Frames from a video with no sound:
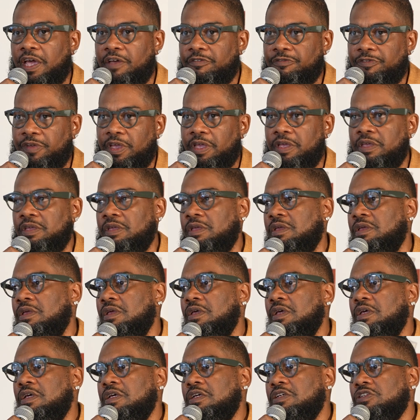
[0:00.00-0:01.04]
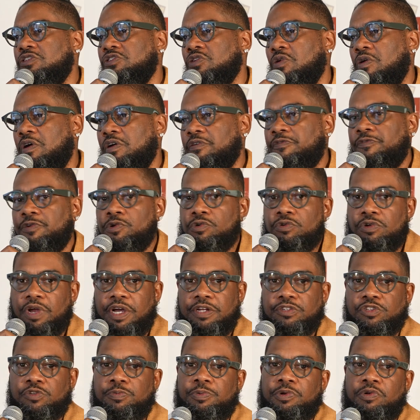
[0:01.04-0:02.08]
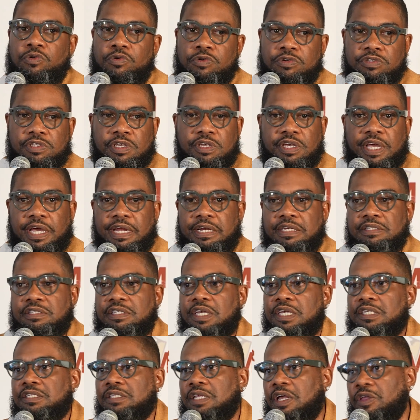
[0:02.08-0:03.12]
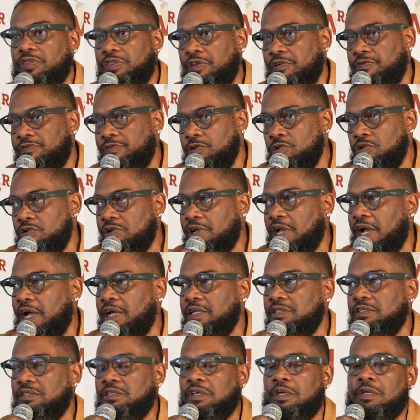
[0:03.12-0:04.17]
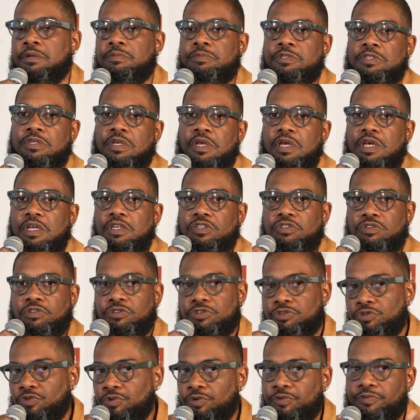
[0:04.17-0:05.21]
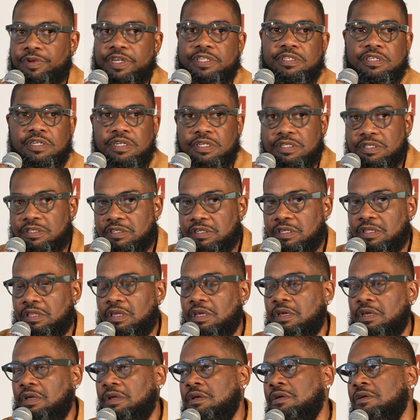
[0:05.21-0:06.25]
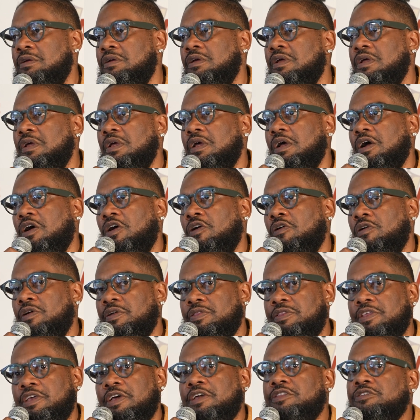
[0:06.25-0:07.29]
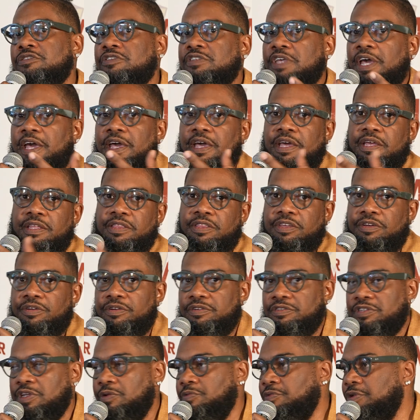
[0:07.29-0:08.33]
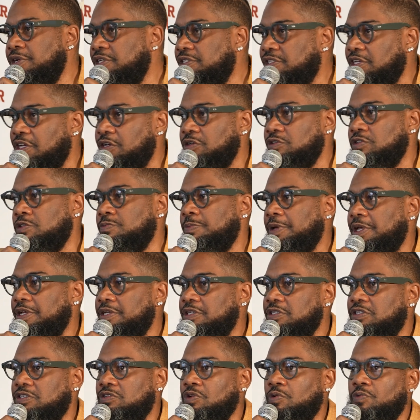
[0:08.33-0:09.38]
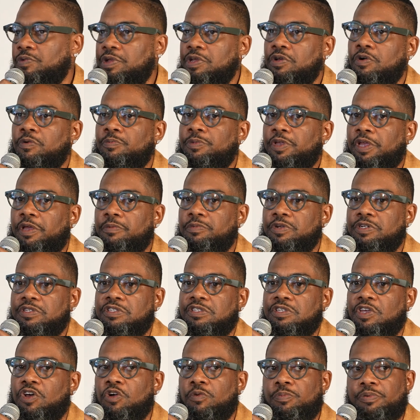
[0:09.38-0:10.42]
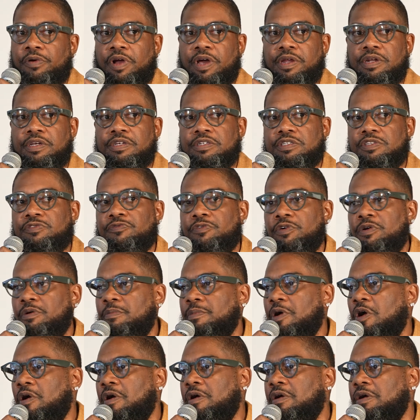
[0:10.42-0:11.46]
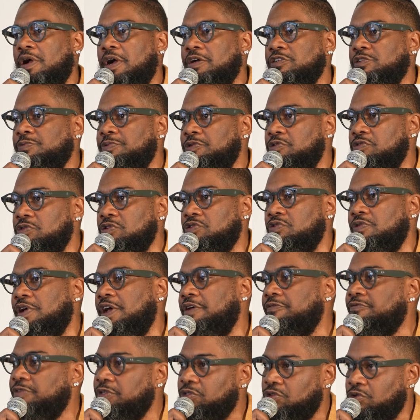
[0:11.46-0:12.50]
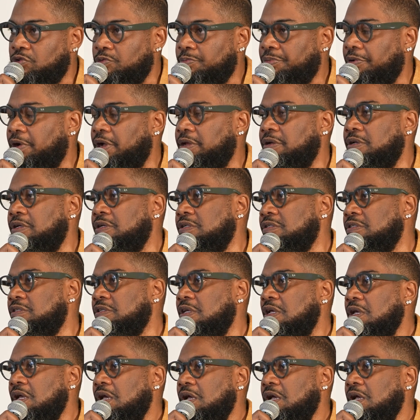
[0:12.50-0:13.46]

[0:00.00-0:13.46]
cafe. So our food entrepreneurs can kind of test out their food concepts. So they'll do a residency there. On the other side, there is a retail space, so we'll be able to sell products from our entrepreneurs who have physical products.